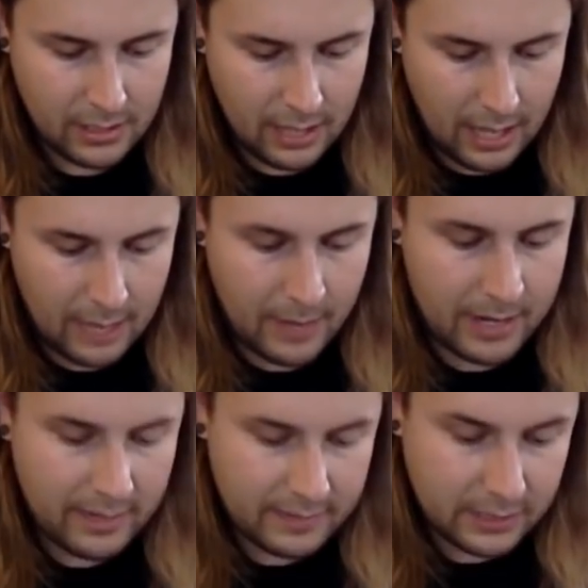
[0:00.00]
I
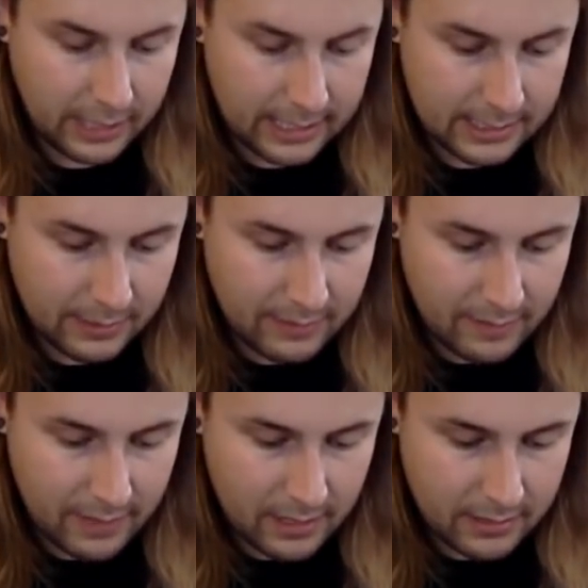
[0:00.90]
never took it, so I've never
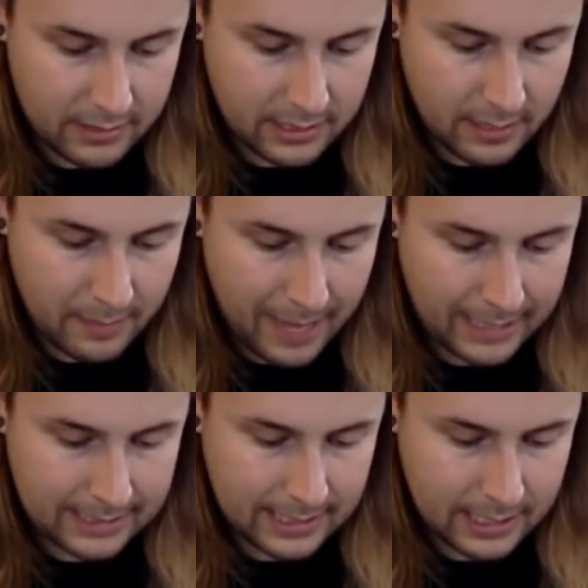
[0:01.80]
heard the term
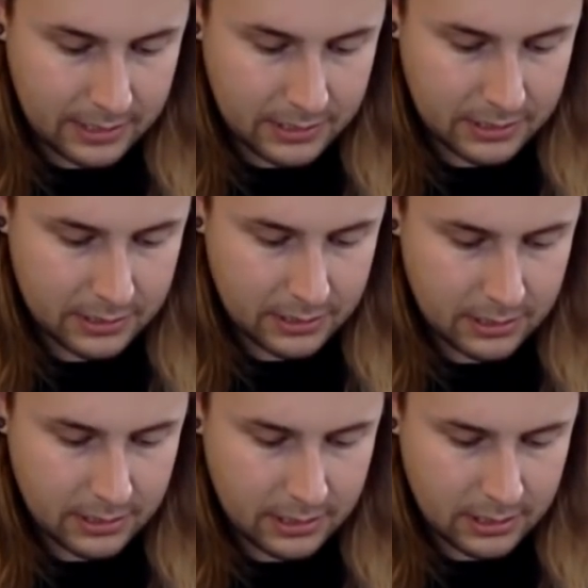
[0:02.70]
backstitch.
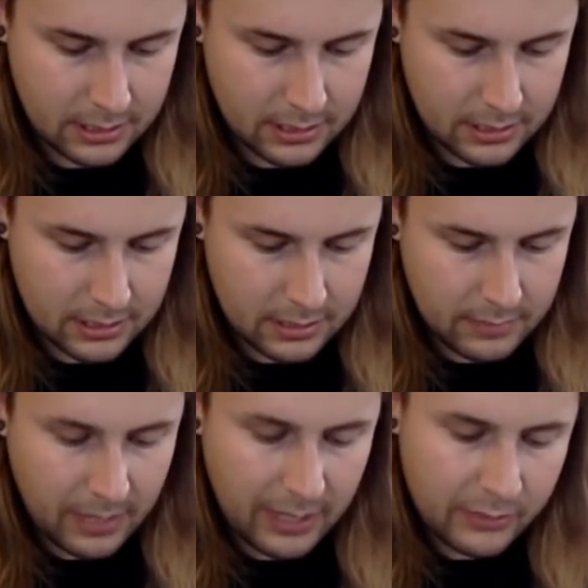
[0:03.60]

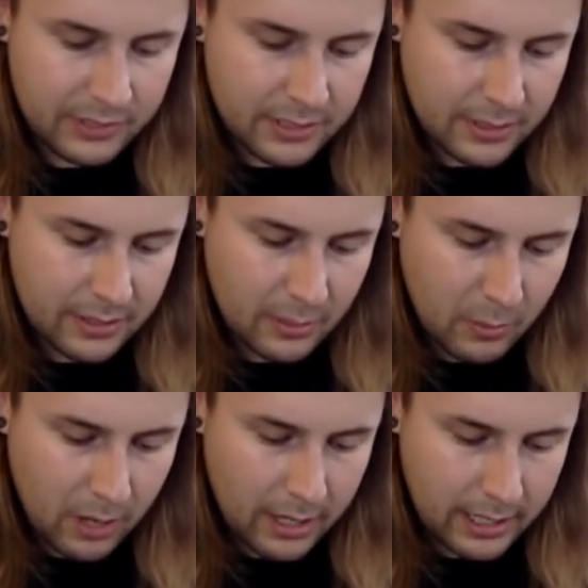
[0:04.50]
But I also don't know
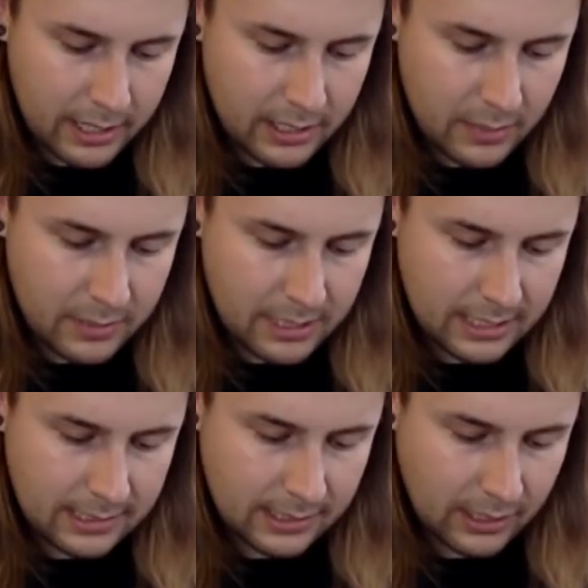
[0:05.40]
why you would
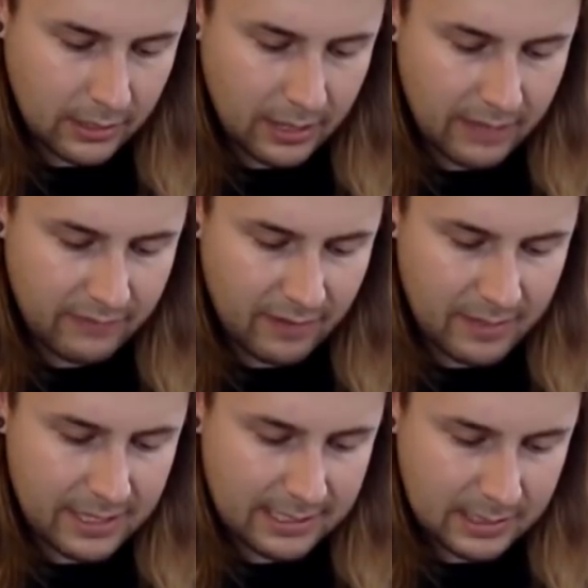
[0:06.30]
need to I mean,
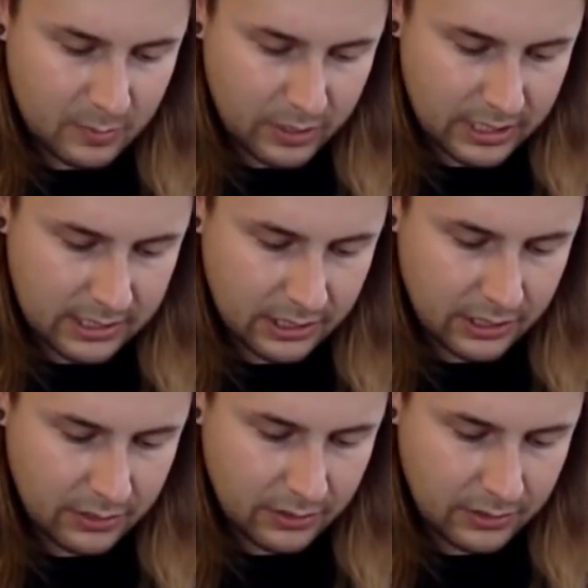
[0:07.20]
this is pretty
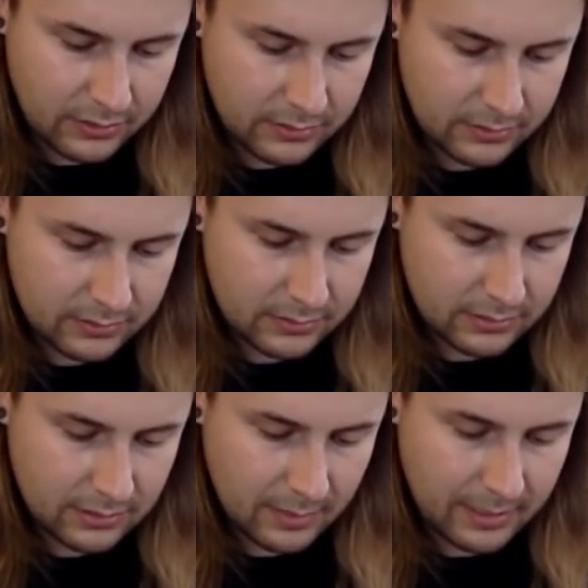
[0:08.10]
secure.
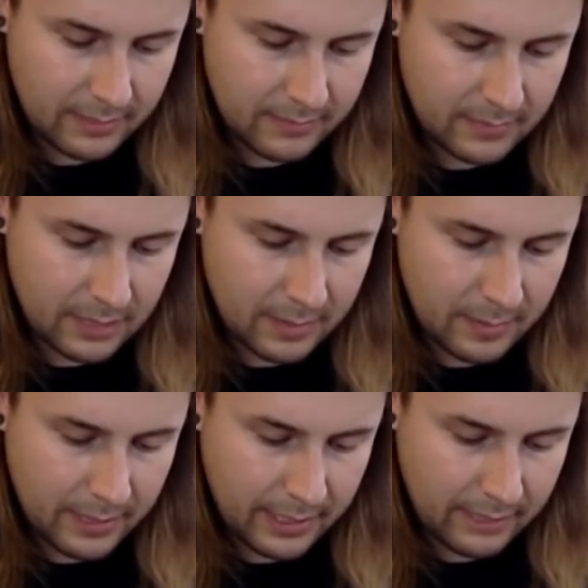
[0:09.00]
I mean, I'm
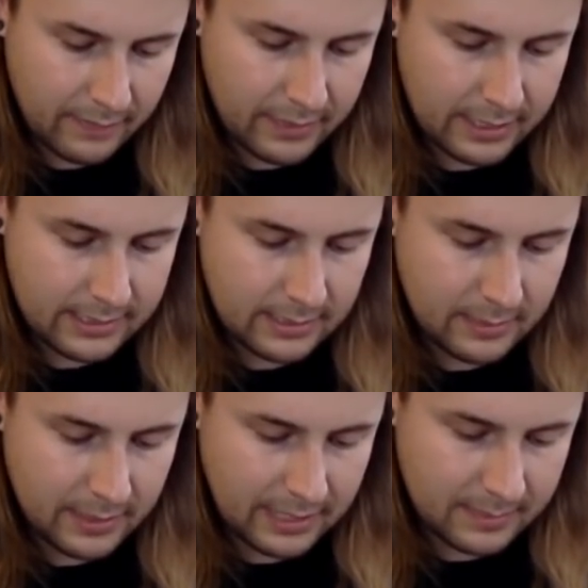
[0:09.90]
unpicking it very easily,
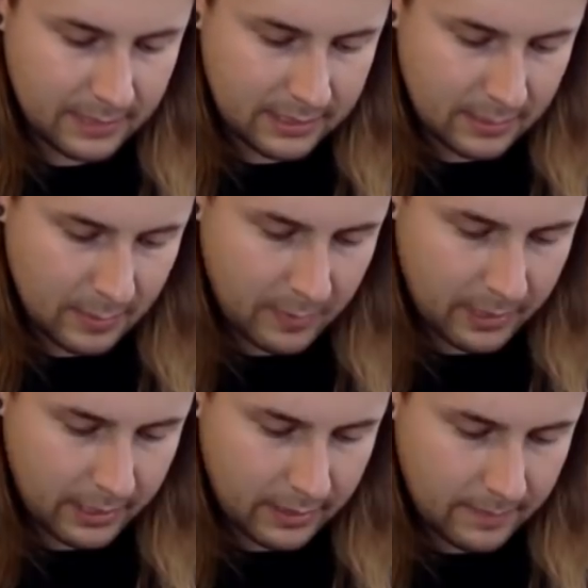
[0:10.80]
but that's because I'm
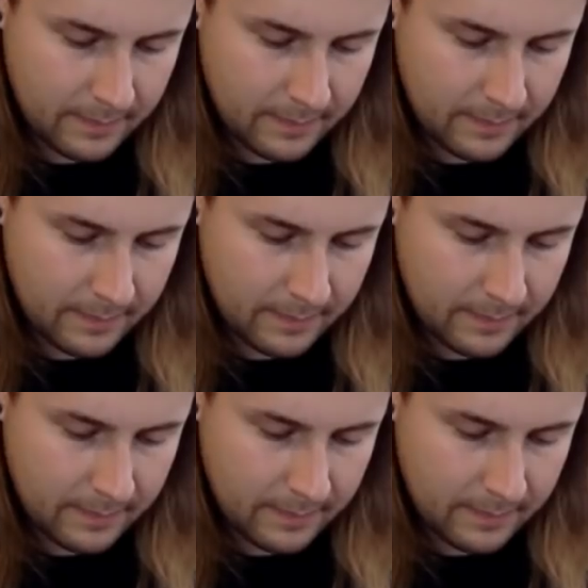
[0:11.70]
unpicking it.